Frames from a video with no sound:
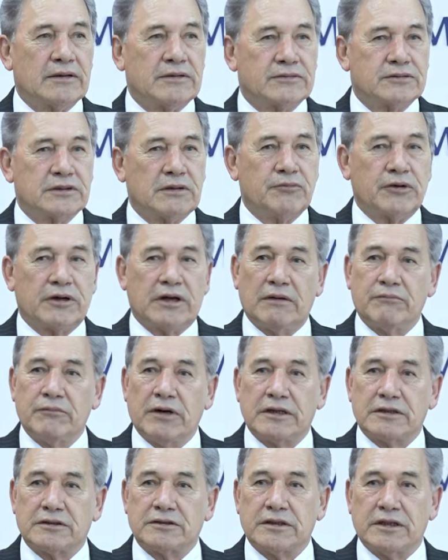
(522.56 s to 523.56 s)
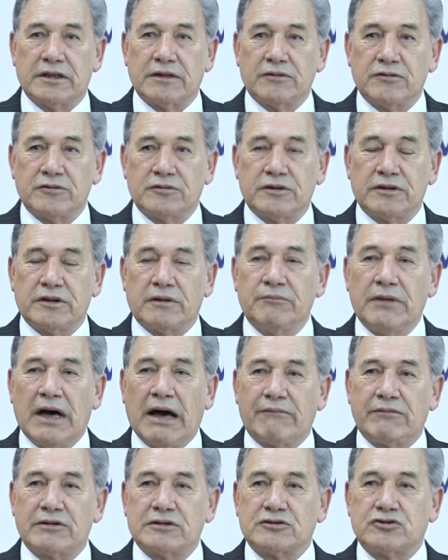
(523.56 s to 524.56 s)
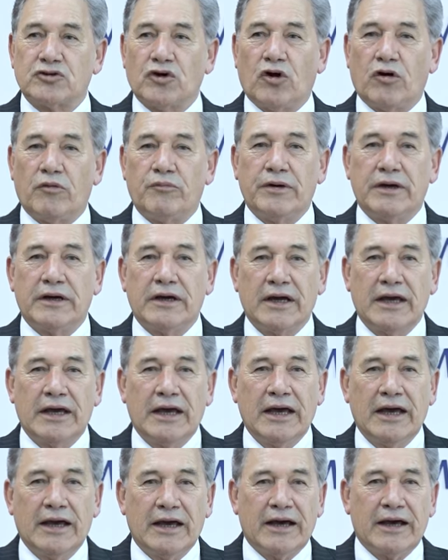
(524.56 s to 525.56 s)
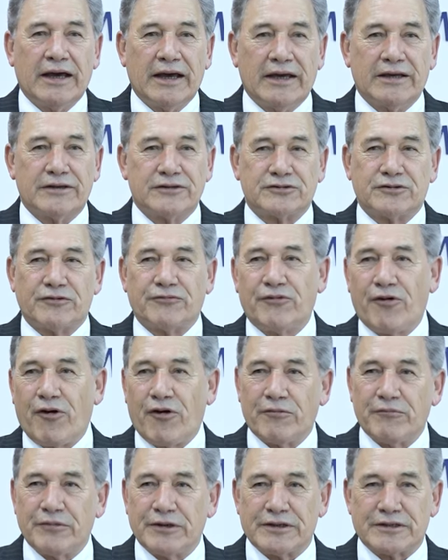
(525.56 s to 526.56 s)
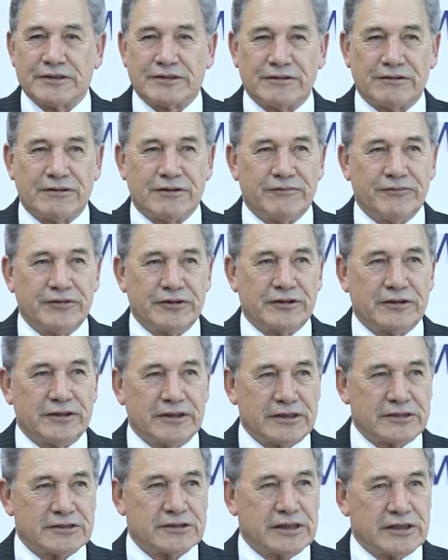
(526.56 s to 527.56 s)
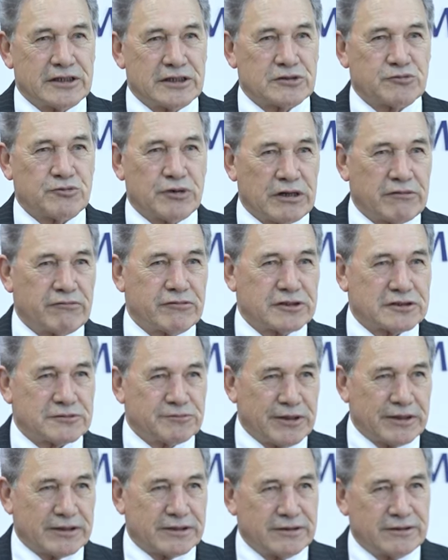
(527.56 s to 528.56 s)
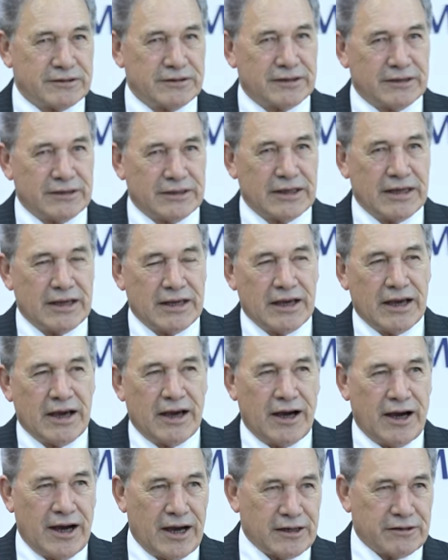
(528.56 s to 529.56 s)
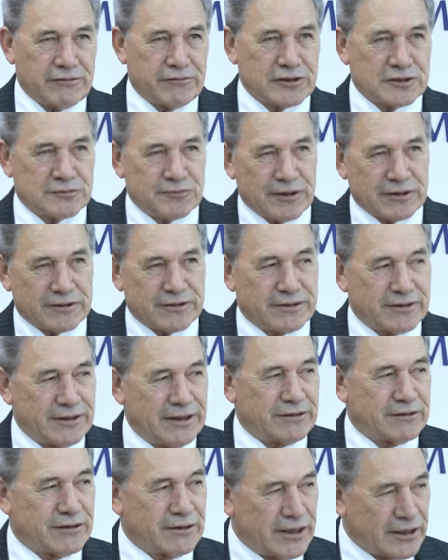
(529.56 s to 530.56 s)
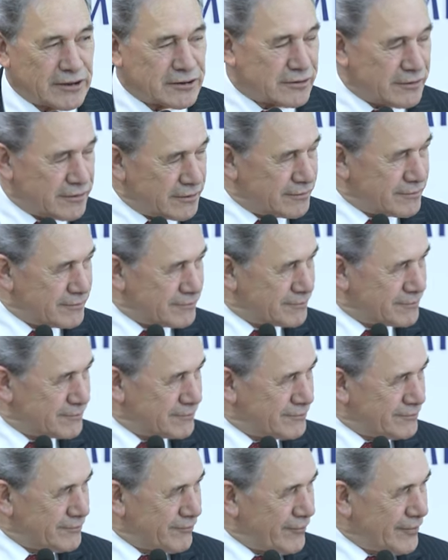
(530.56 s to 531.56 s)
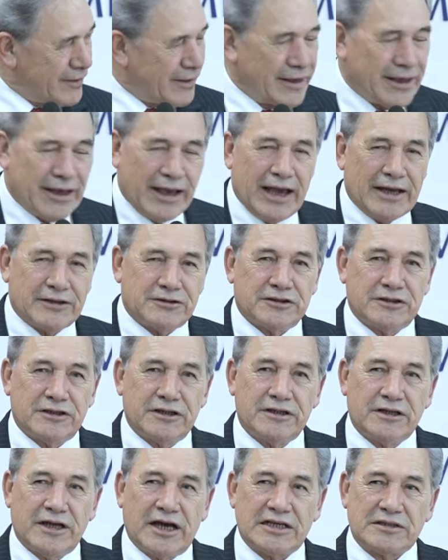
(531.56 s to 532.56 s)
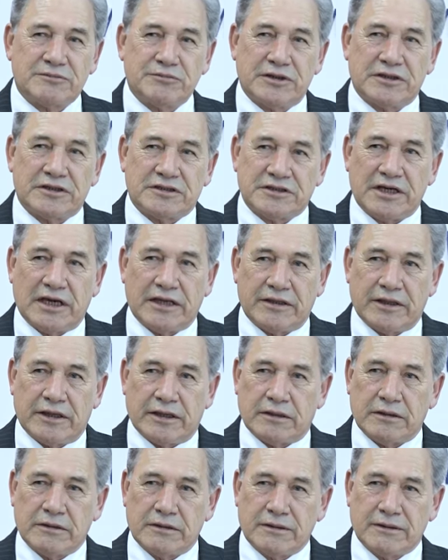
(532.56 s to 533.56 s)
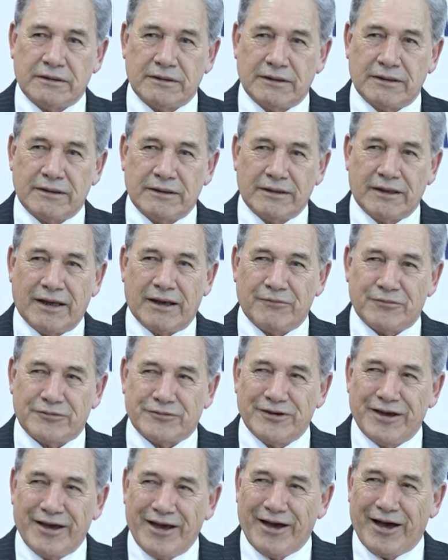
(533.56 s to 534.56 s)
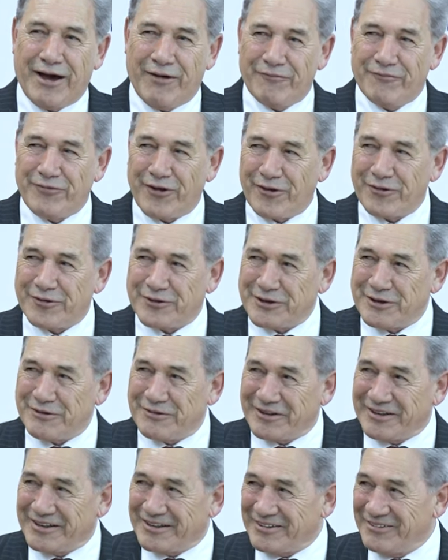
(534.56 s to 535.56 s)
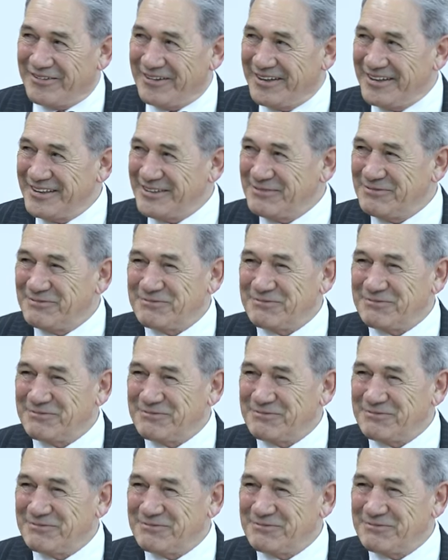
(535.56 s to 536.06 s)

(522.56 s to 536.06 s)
someone I might say who's done a marvellous job as a Foreign Minister of Indonesia and is well respected, highly respected internationally. And she didn't ask me to say that. I'm volunteering it, right?